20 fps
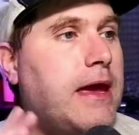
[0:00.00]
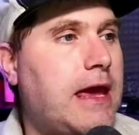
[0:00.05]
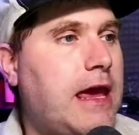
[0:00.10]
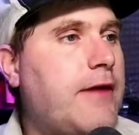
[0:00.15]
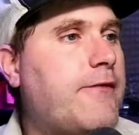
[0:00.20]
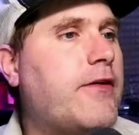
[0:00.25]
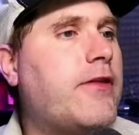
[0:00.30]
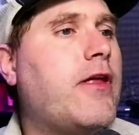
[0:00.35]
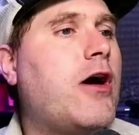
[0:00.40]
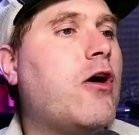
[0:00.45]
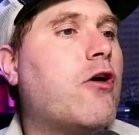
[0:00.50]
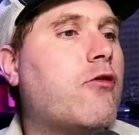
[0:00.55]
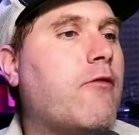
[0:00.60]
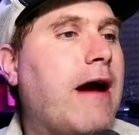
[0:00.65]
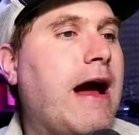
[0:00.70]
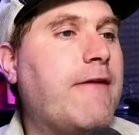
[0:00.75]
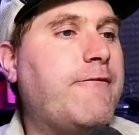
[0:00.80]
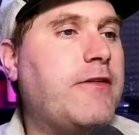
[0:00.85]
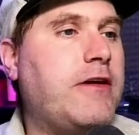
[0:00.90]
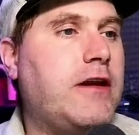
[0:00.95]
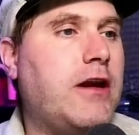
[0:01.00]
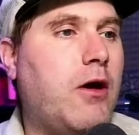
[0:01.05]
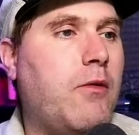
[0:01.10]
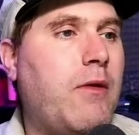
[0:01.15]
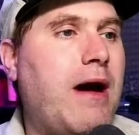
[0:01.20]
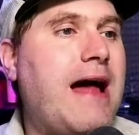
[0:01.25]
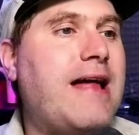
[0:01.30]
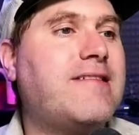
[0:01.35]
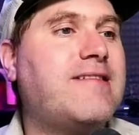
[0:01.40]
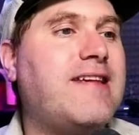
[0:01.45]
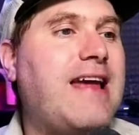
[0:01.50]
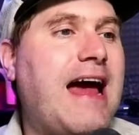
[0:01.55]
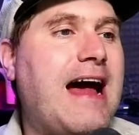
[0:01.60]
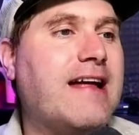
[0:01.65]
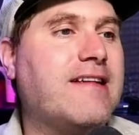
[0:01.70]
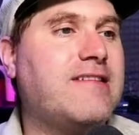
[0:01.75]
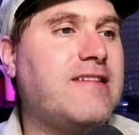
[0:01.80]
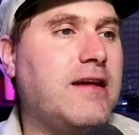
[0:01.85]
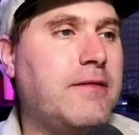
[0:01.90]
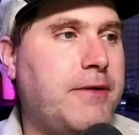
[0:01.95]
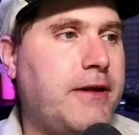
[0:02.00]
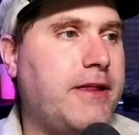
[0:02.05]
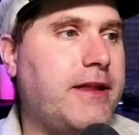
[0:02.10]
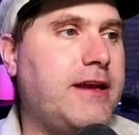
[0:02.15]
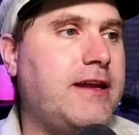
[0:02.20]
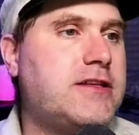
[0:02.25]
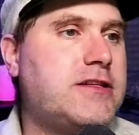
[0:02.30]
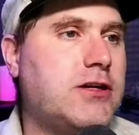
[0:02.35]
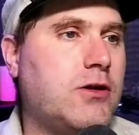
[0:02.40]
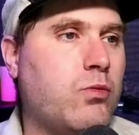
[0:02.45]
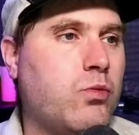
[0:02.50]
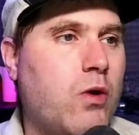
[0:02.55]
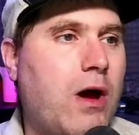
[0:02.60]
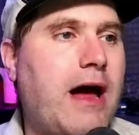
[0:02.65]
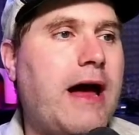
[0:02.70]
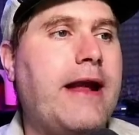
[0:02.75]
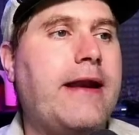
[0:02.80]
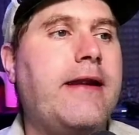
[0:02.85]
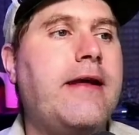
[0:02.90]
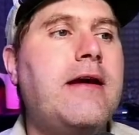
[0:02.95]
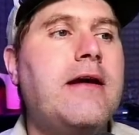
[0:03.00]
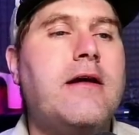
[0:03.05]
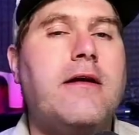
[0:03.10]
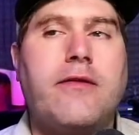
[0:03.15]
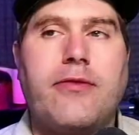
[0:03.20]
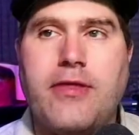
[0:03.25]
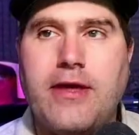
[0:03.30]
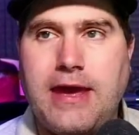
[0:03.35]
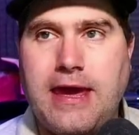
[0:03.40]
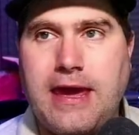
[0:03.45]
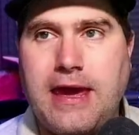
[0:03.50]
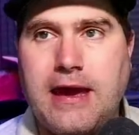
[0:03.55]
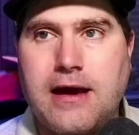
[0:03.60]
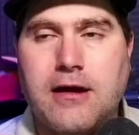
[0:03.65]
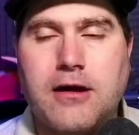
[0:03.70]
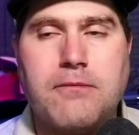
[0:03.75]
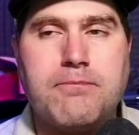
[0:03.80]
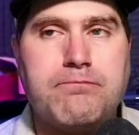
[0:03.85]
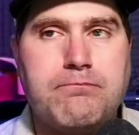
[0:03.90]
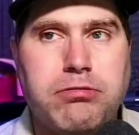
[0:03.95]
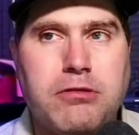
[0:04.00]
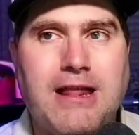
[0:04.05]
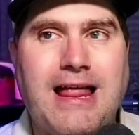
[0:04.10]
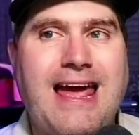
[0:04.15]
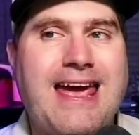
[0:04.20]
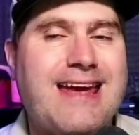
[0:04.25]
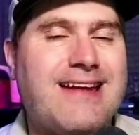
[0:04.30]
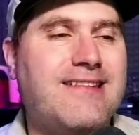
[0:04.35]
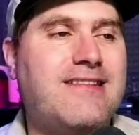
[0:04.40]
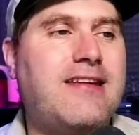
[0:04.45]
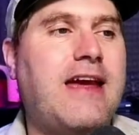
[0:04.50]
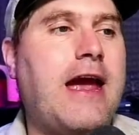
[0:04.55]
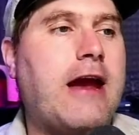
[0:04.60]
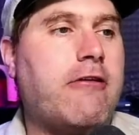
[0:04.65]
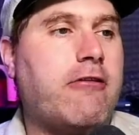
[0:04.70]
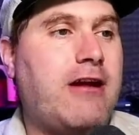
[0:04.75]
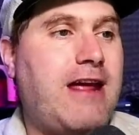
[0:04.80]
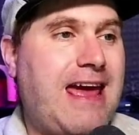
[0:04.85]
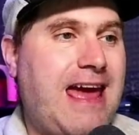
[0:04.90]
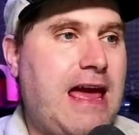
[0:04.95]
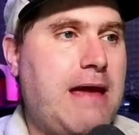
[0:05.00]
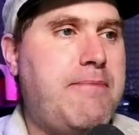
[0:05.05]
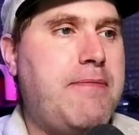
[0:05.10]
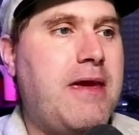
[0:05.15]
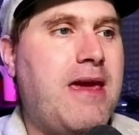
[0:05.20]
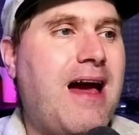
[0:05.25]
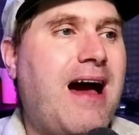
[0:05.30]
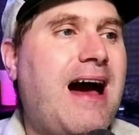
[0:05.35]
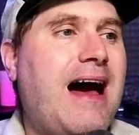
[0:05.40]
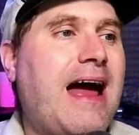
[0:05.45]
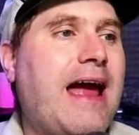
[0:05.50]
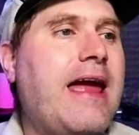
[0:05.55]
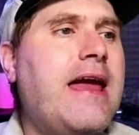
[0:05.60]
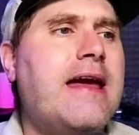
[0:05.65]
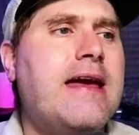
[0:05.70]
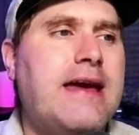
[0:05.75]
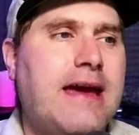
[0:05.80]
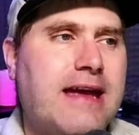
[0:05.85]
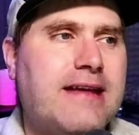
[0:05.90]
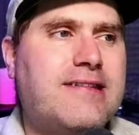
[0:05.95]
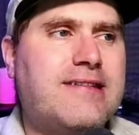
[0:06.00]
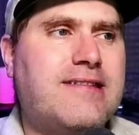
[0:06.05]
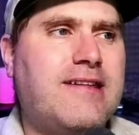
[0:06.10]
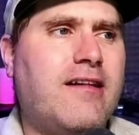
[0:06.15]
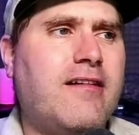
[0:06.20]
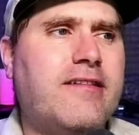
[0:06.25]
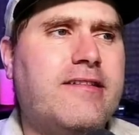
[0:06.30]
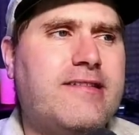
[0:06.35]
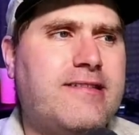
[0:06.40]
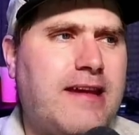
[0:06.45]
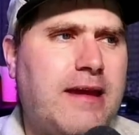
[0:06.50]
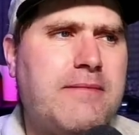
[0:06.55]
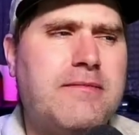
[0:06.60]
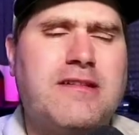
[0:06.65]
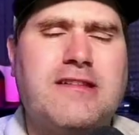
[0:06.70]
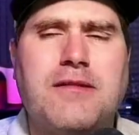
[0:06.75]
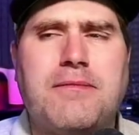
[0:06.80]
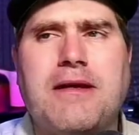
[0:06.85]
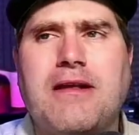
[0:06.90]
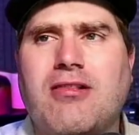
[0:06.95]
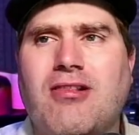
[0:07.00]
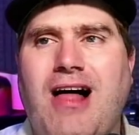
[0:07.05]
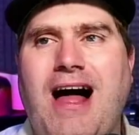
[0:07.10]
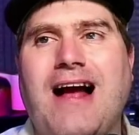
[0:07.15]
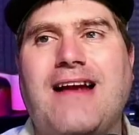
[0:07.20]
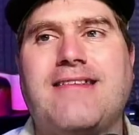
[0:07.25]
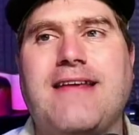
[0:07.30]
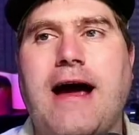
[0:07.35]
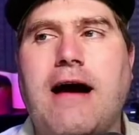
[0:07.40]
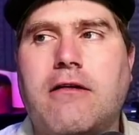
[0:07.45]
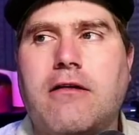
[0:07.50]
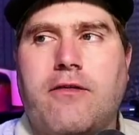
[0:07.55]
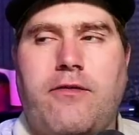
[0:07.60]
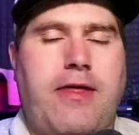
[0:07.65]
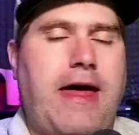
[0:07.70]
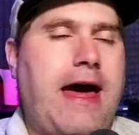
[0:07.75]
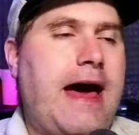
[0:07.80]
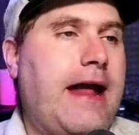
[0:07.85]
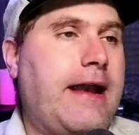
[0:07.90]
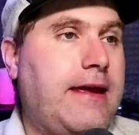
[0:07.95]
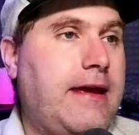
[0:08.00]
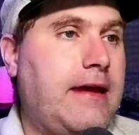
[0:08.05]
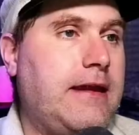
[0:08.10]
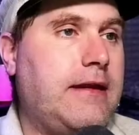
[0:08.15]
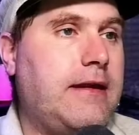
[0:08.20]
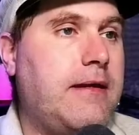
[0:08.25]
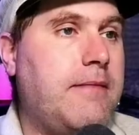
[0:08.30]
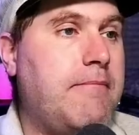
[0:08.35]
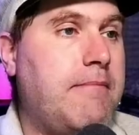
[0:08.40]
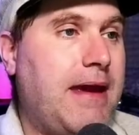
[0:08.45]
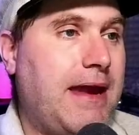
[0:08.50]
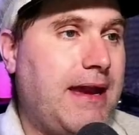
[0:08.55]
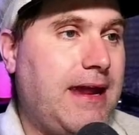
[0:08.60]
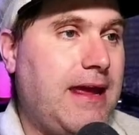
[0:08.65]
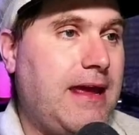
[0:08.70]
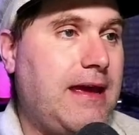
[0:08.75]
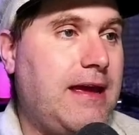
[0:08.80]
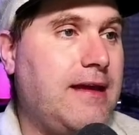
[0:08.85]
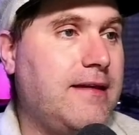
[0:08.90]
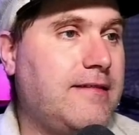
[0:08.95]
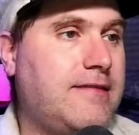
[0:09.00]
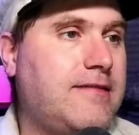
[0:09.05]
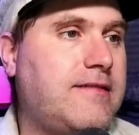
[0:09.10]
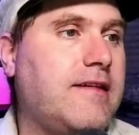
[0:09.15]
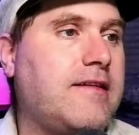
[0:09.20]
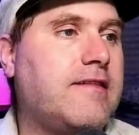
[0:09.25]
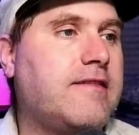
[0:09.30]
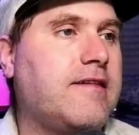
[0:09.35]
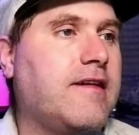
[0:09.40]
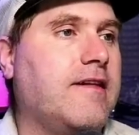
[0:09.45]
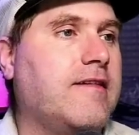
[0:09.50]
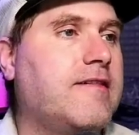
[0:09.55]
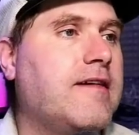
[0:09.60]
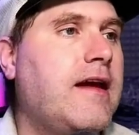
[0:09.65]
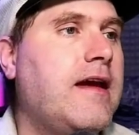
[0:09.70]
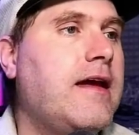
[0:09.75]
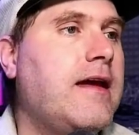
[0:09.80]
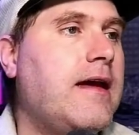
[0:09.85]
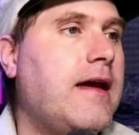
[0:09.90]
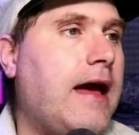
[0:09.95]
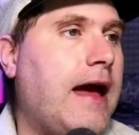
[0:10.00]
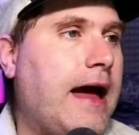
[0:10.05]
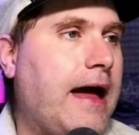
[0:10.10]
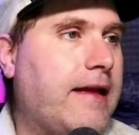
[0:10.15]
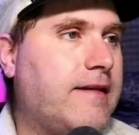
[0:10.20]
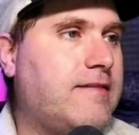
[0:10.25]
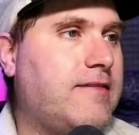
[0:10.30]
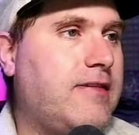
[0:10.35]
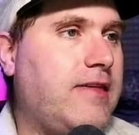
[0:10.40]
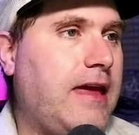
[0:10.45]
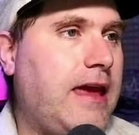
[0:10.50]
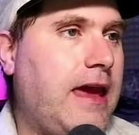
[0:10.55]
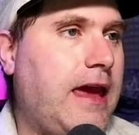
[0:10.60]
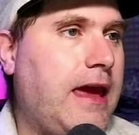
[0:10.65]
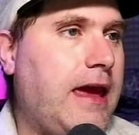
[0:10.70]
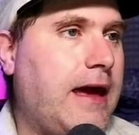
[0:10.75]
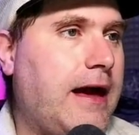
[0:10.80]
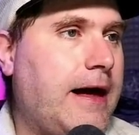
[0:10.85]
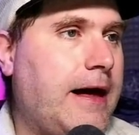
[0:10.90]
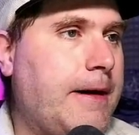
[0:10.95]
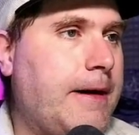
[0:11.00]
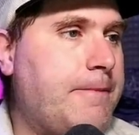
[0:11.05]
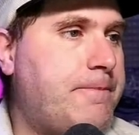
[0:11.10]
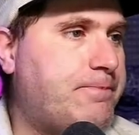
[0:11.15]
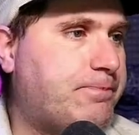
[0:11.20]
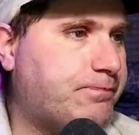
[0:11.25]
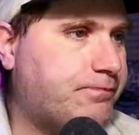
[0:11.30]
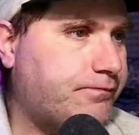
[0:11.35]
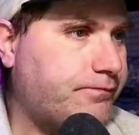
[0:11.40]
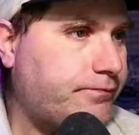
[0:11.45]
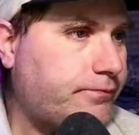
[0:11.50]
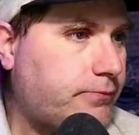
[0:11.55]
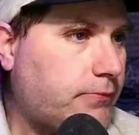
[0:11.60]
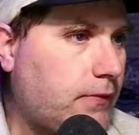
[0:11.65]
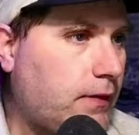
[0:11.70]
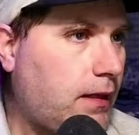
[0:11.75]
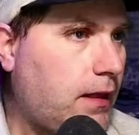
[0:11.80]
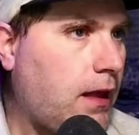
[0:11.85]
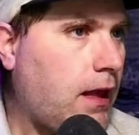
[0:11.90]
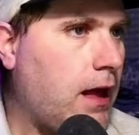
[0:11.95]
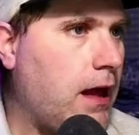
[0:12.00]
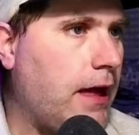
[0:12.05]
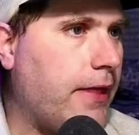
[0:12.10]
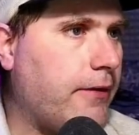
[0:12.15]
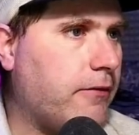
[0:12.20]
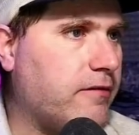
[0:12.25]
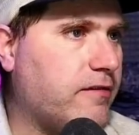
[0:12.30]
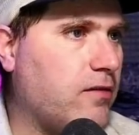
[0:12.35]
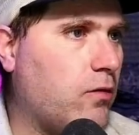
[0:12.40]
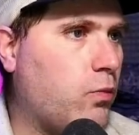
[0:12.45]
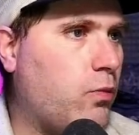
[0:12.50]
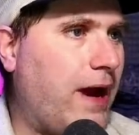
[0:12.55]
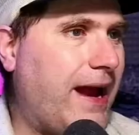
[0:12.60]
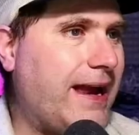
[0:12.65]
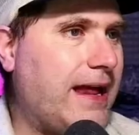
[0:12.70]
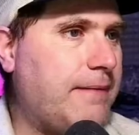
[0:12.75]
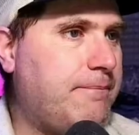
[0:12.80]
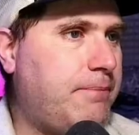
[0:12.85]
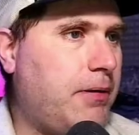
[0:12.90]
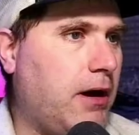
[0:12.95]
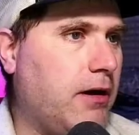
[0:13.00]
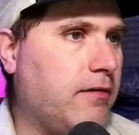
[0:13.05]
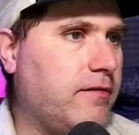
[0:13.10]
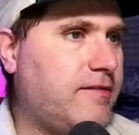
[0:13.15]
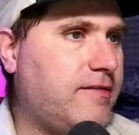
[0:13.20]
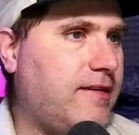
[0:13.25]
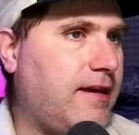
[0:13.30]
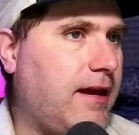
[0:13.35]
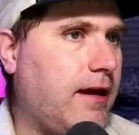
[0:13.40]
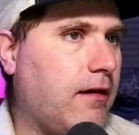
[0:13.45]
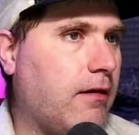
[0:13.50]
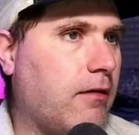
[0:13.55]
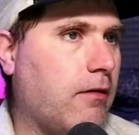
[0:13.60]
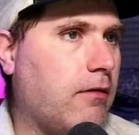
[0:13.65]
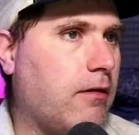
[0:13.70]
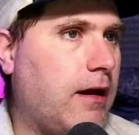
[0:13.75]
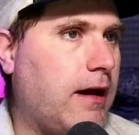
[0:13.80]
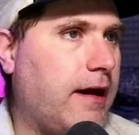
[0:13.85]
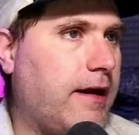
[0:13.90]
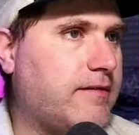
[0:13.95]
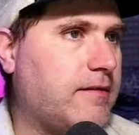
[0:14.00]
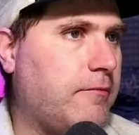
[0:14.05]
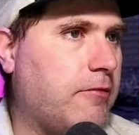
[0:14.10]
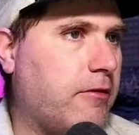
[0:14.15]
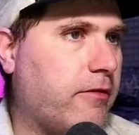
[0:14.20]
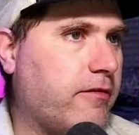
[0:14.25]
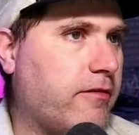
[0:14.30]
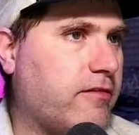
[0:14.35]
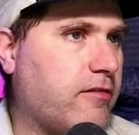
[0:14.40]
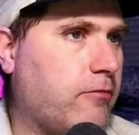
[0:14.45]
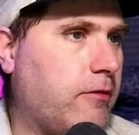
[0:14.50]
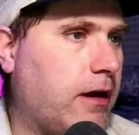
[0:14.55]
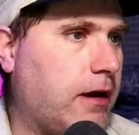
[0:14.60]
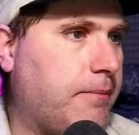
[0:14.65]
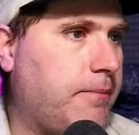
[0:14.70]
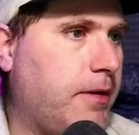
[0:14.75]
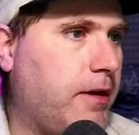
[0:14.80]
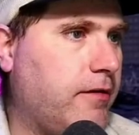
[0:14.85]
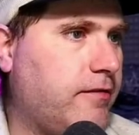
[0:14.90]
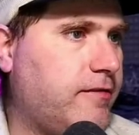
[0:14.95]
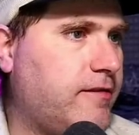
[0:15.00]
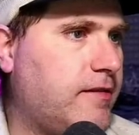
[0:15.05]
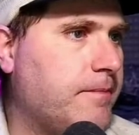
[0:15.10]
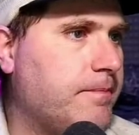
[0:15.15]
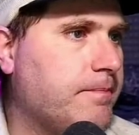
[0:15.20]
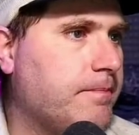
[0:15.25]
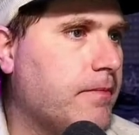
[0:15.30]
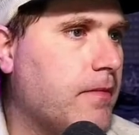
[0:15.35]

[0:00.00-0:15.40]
Even though GrapheneOS has the ability to run the Play Integrity API, it still seems to be locked out of that in many instances, as the there was a Reddit post here, somewhere there's a Reddit post,